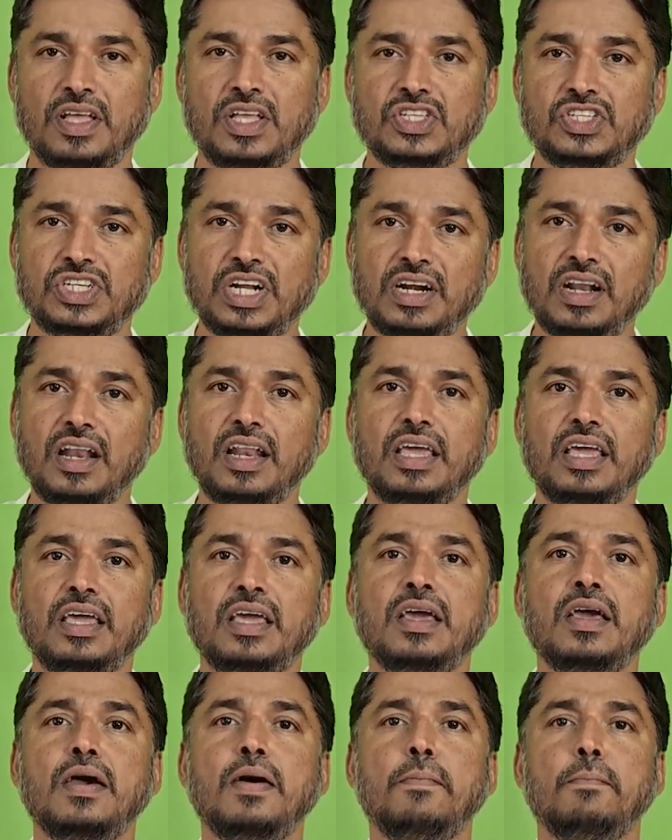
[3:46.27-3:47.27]

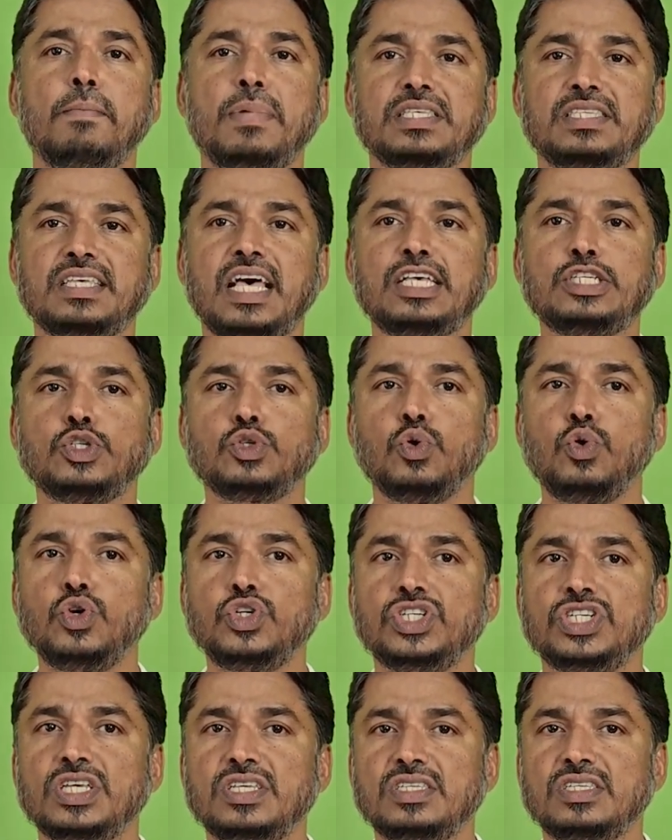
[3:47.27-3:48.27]
Generally, massage
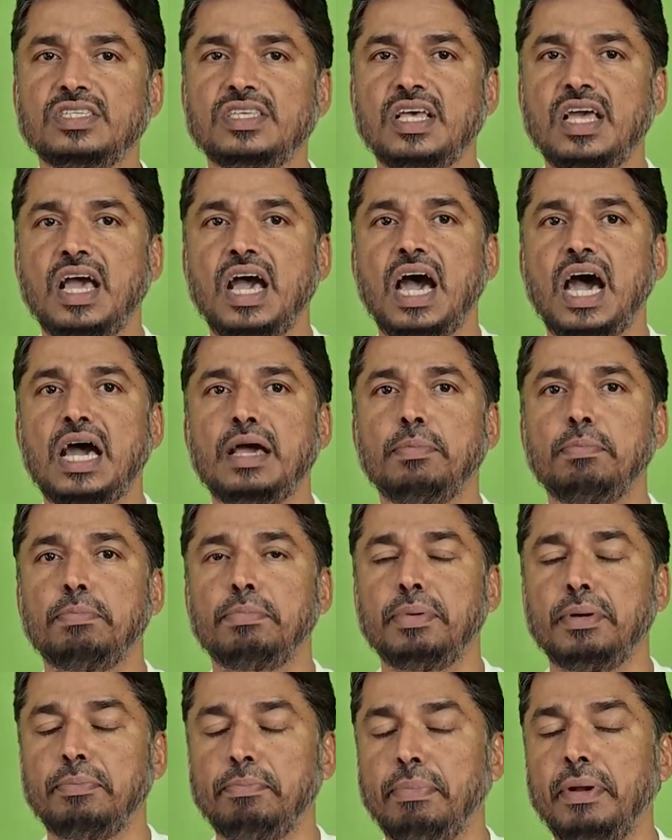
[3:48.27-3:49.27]
solutions are
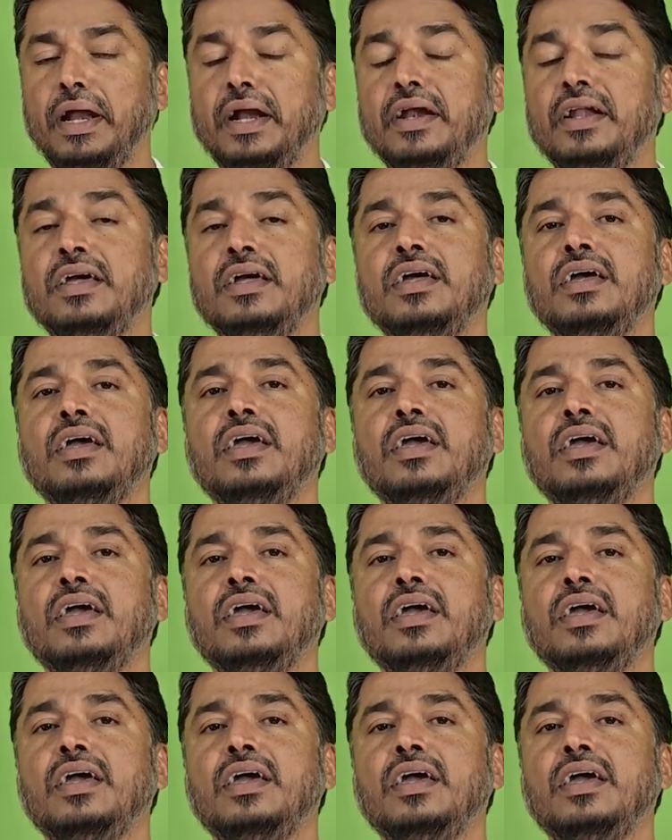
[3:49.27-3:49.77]
prepared